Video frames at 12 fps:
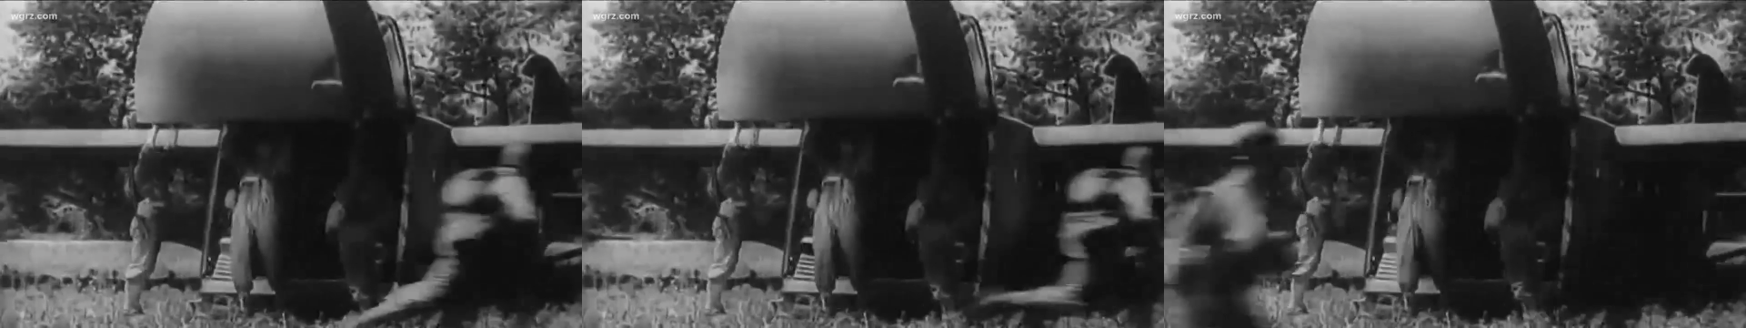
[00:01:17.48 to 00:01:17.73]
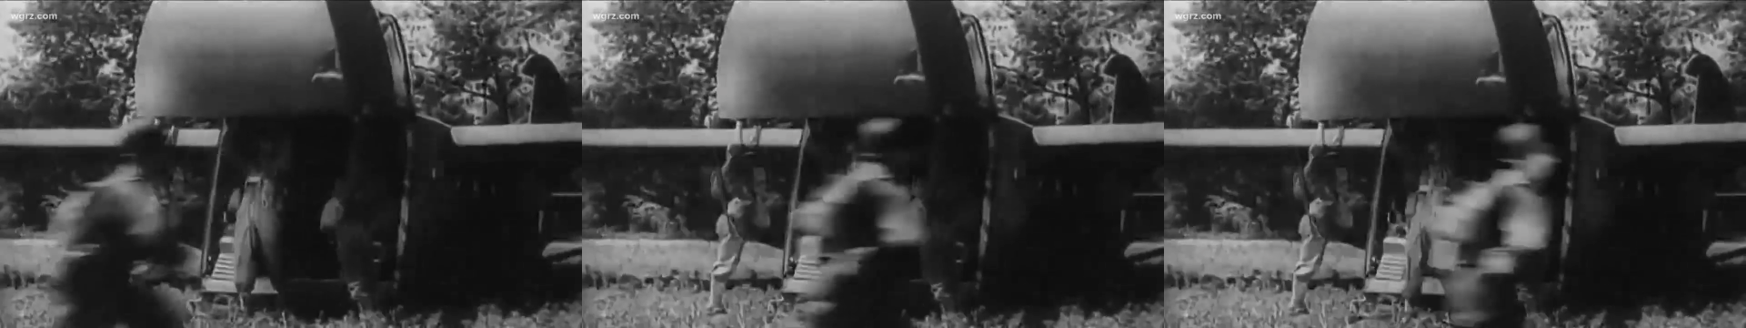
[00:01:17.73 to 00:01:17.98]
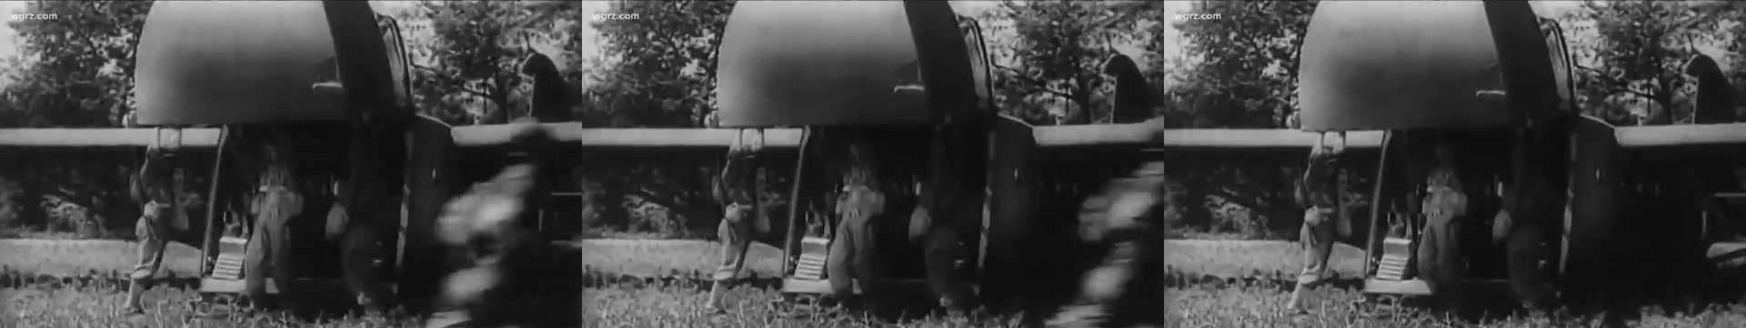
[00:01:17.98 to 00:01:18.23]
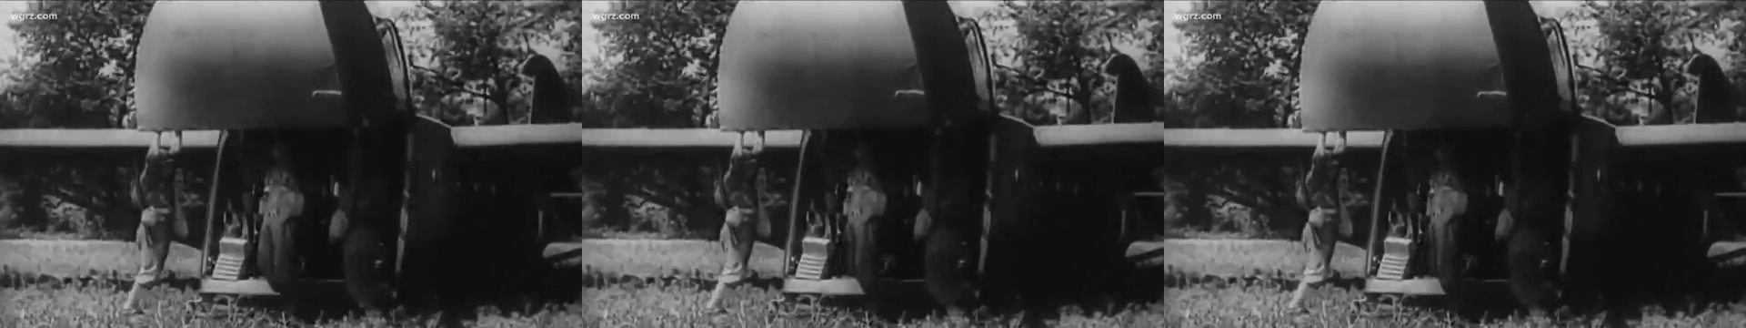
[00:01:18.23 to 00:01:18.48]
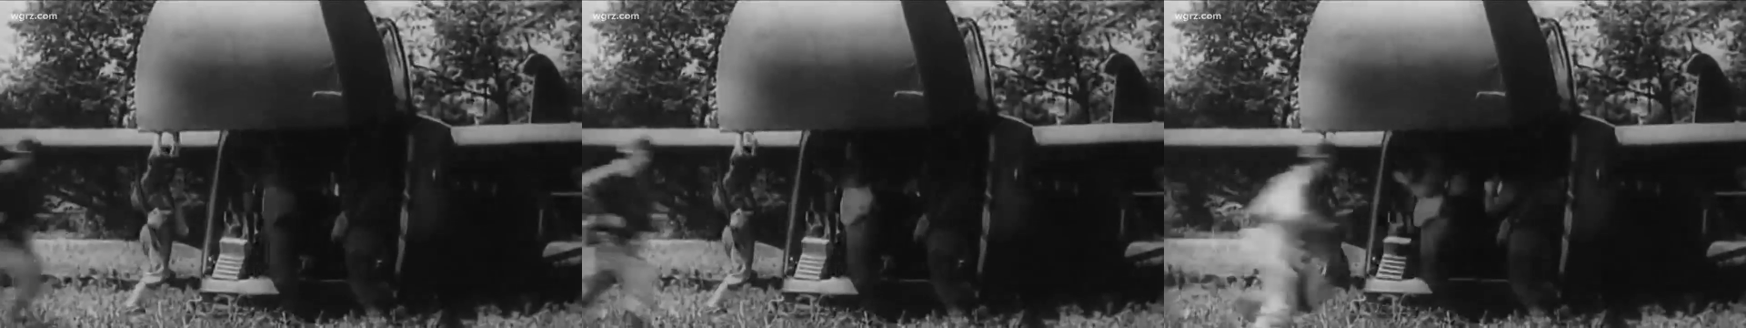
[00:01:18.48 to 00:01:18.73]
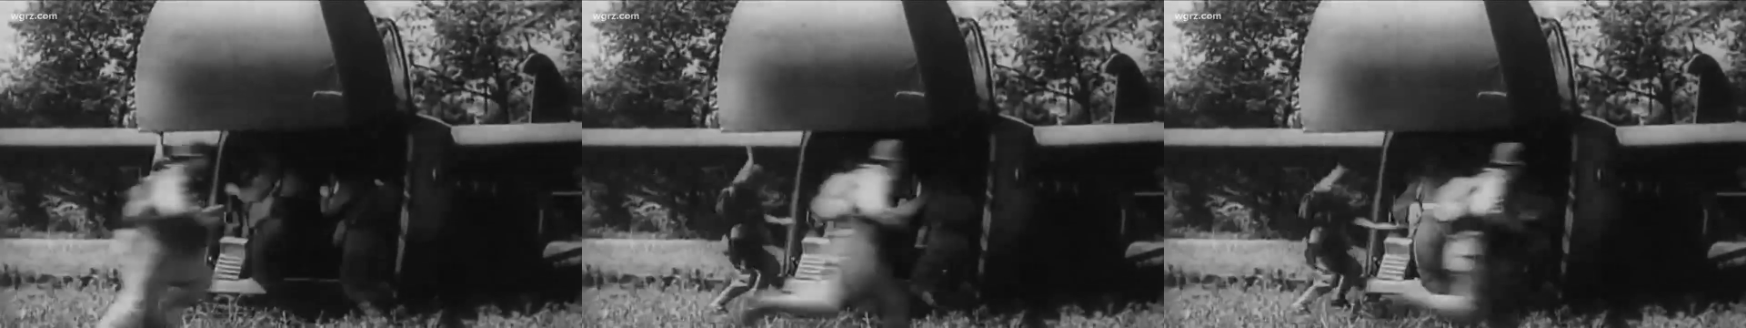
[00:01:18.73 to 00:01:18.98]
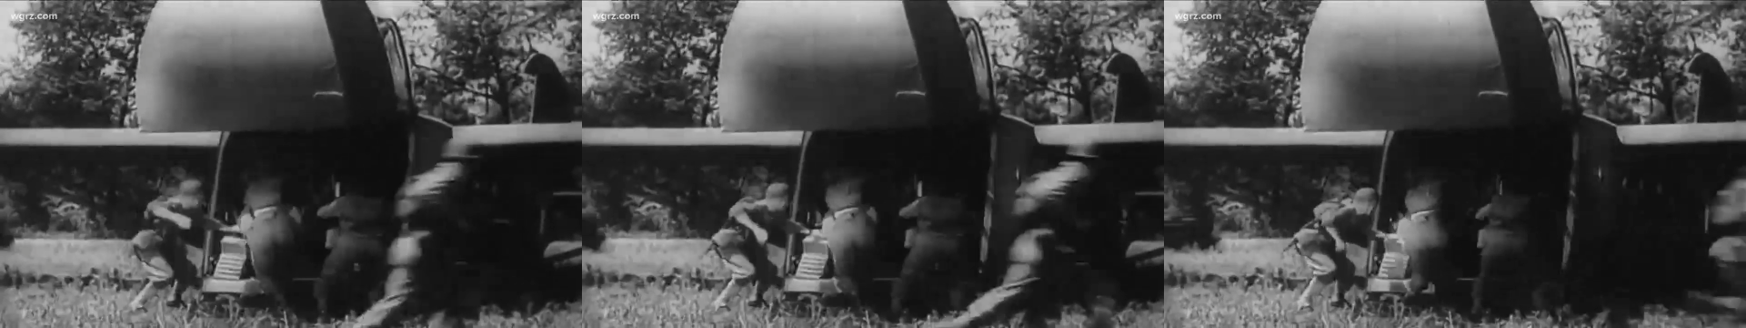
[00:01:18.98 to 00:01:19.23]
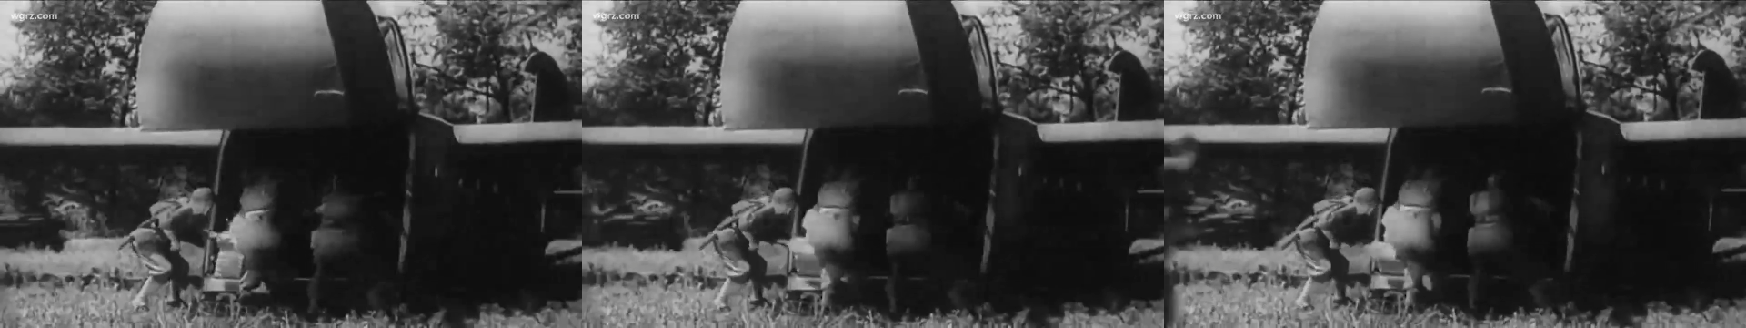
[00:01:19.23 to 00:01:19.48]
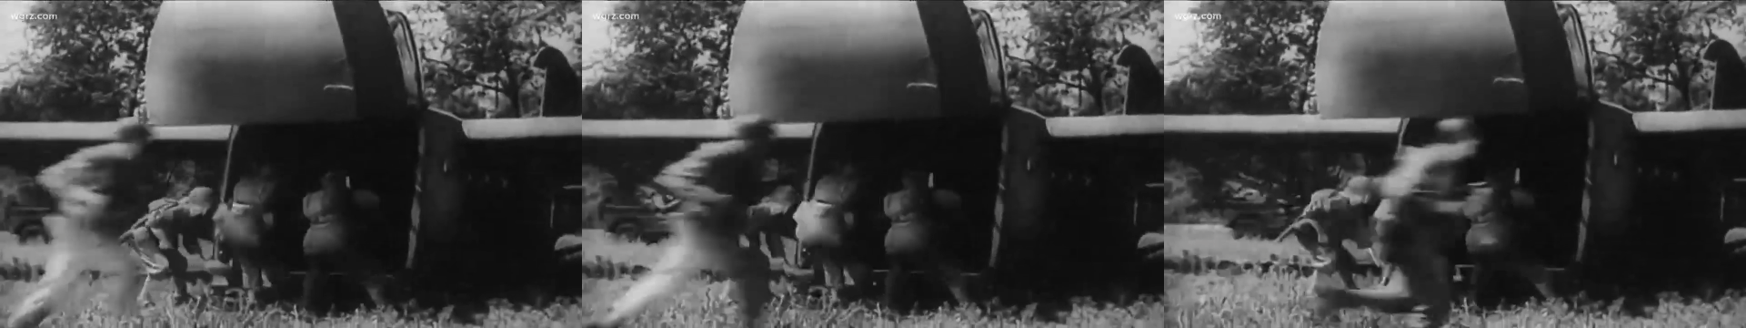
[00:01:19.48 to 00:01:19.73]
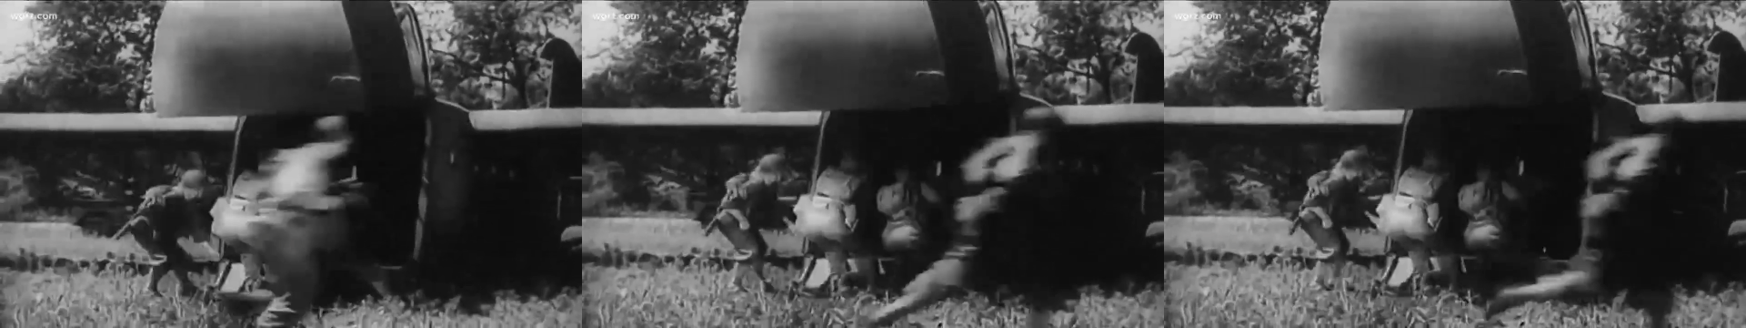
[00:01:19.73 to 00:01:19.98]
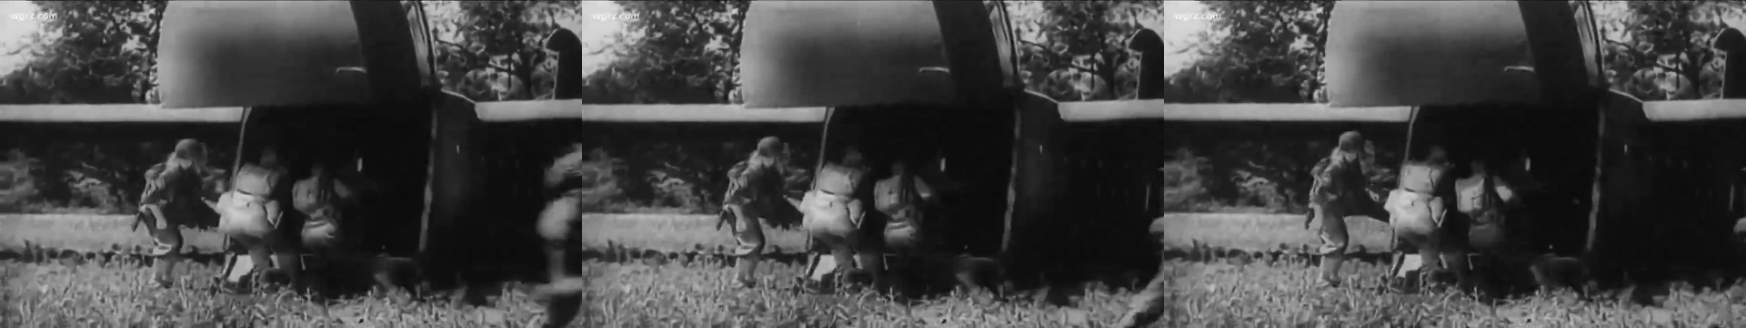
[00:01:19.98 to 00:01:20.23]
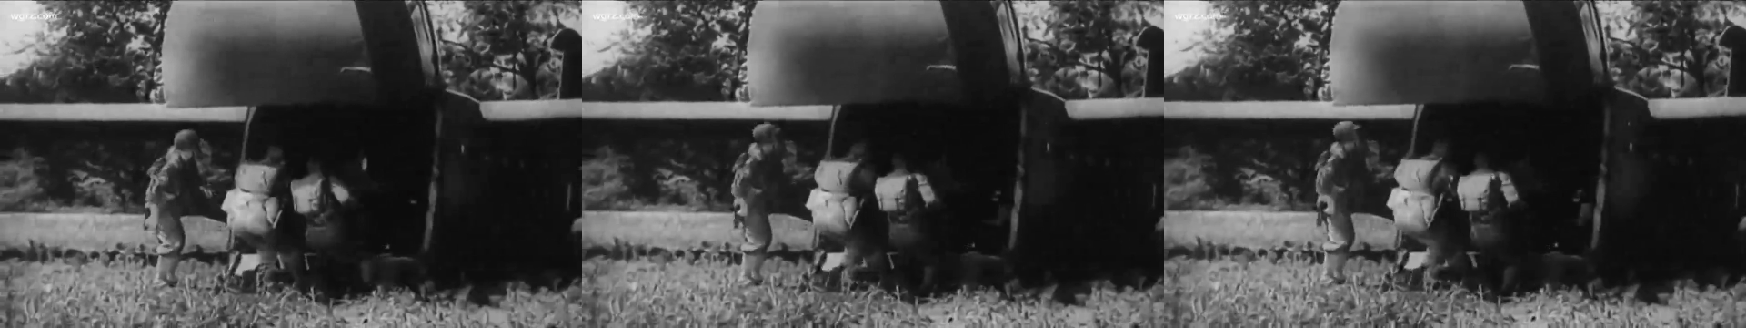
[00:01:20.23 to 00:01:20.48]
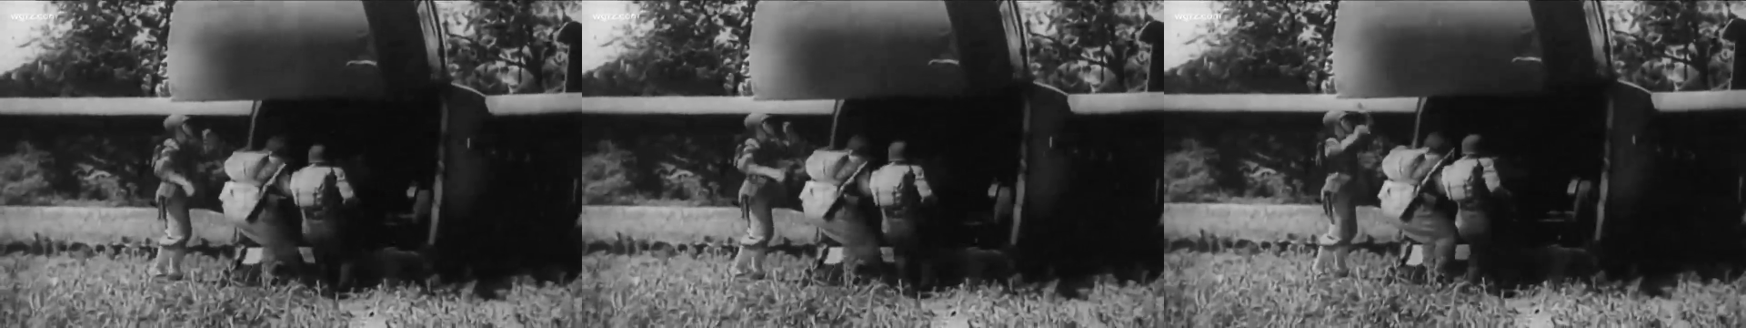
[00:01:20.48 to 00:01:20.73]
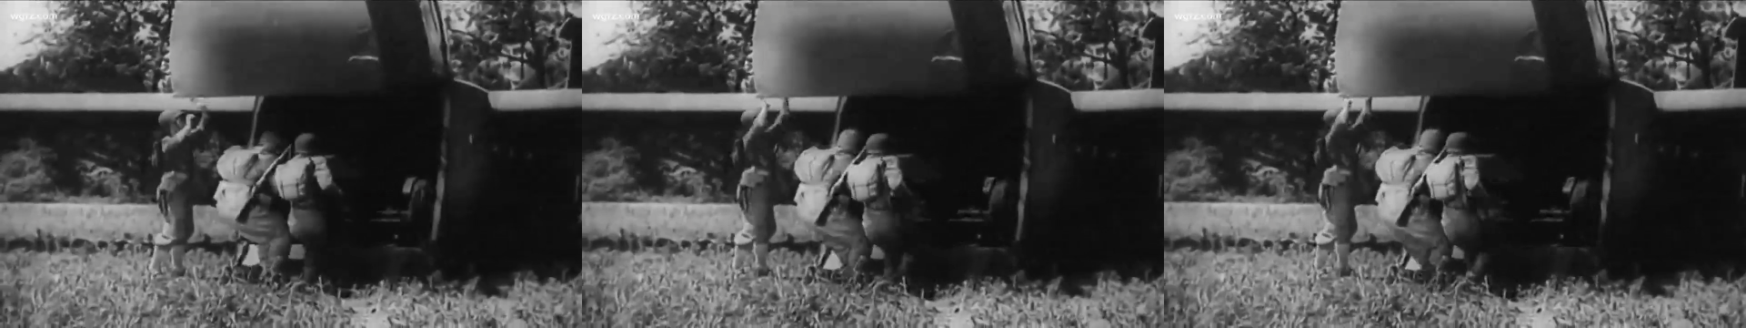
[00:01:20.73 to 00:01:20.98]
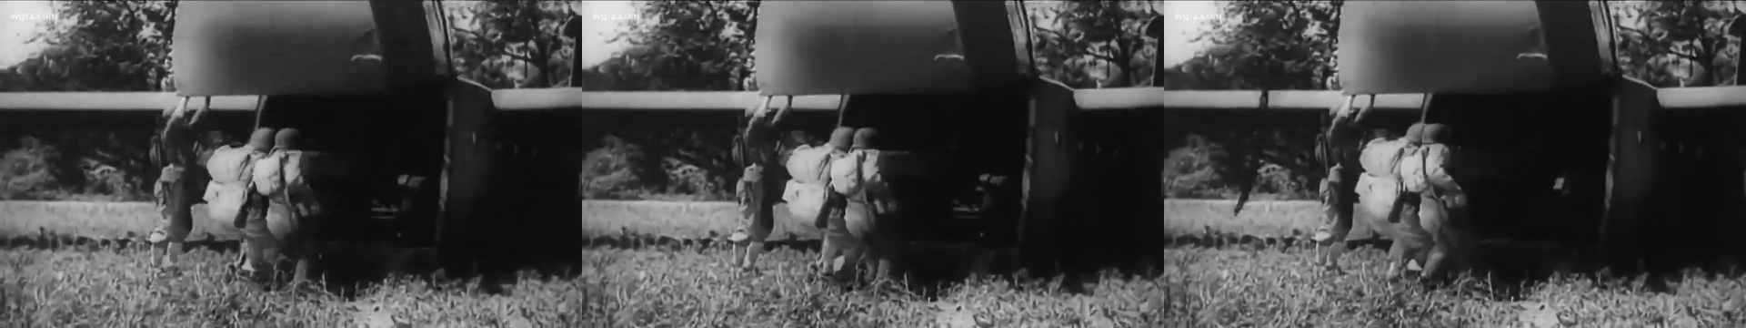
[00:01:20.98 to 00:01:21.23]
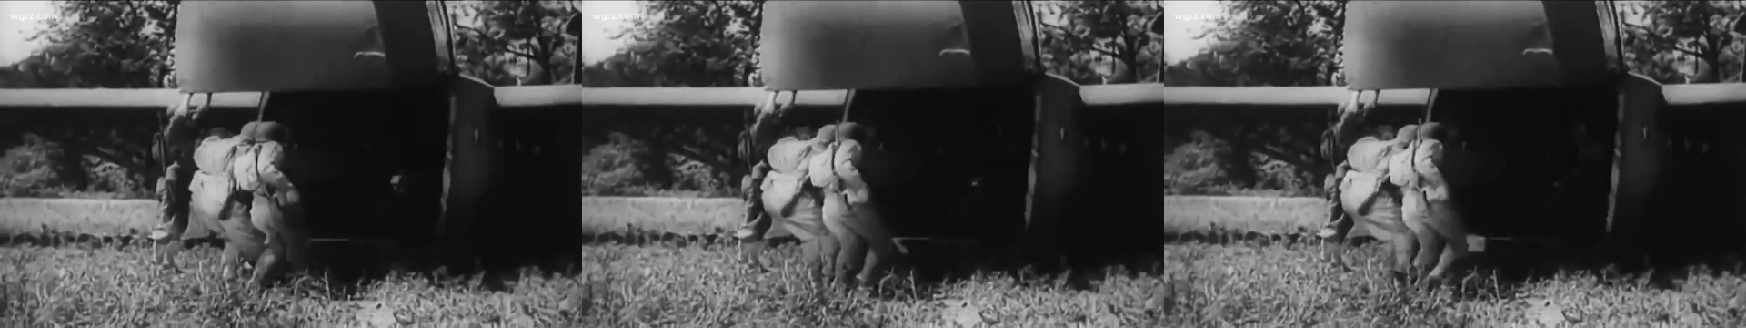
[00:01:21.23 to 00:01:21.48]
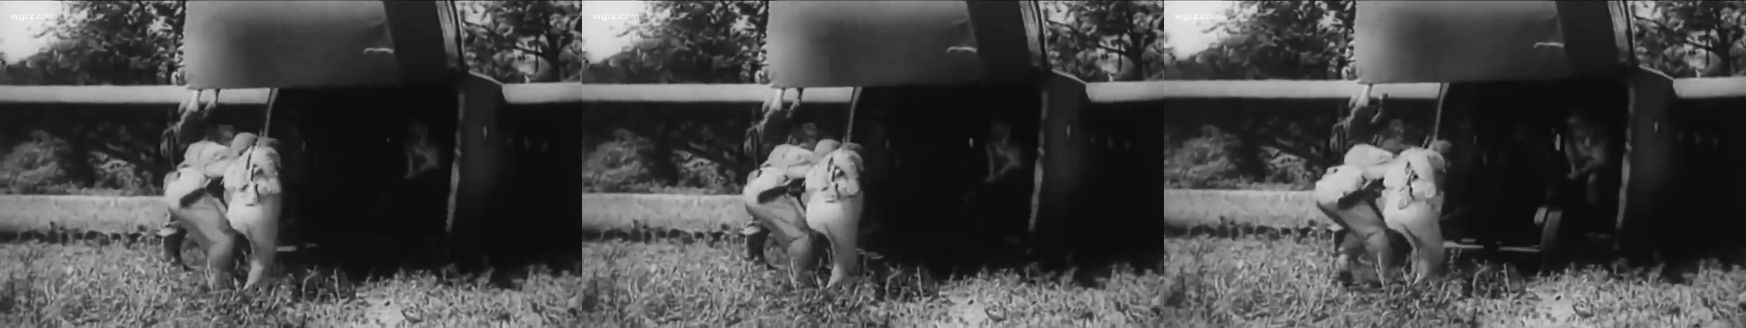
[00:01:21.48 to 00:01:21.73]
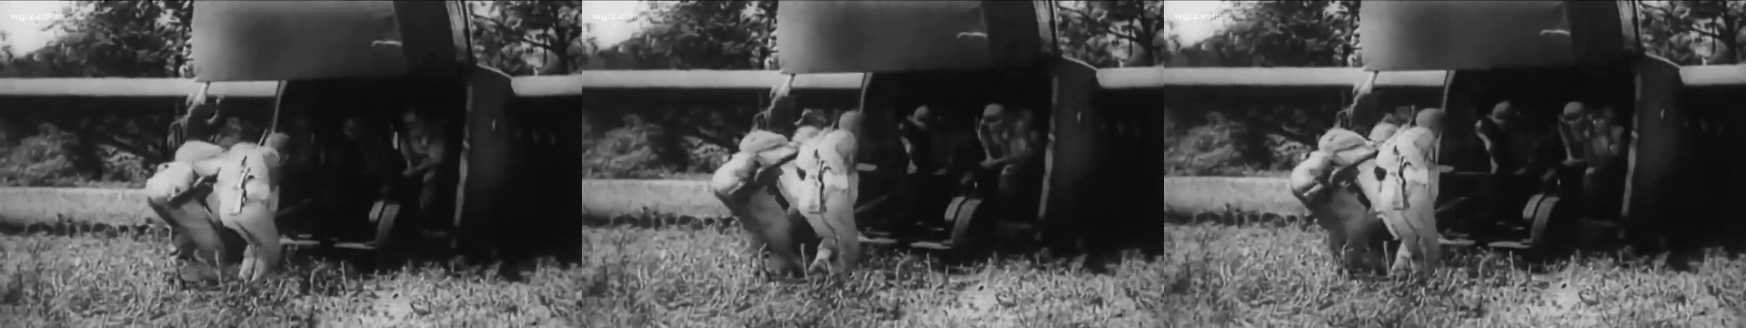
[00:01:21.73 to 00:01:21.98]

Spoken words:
Nobody's mouth can be seen.